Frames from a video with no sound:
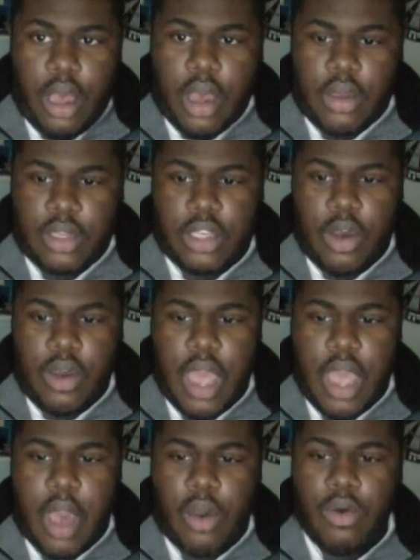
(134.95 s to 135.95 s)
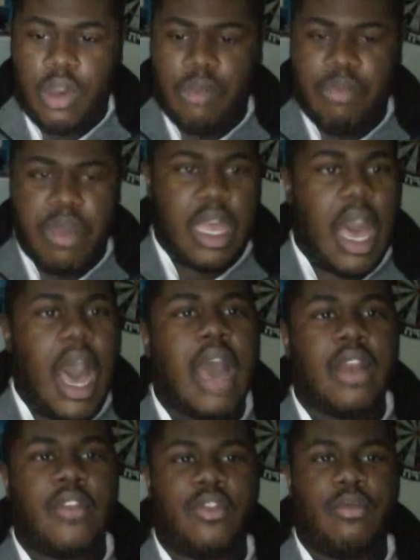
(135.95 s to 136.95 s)
who could be
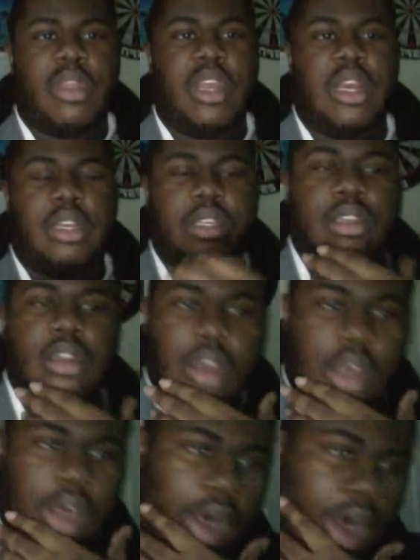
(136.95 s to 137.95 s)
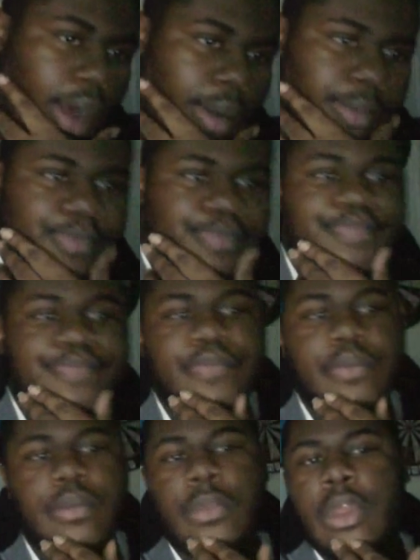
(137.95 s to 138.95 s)
cut from this?
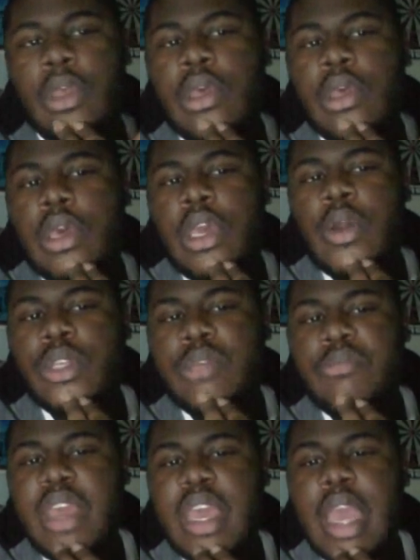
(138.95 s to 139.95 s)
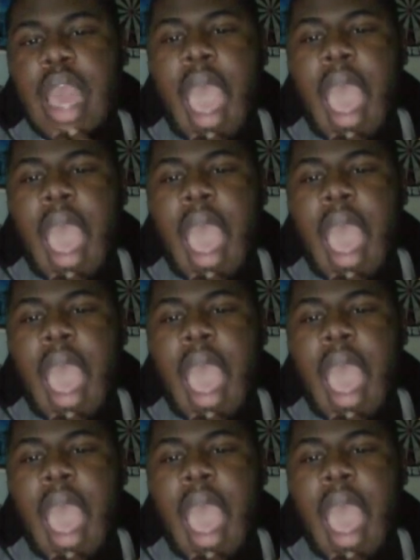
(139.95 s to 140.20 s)
Looking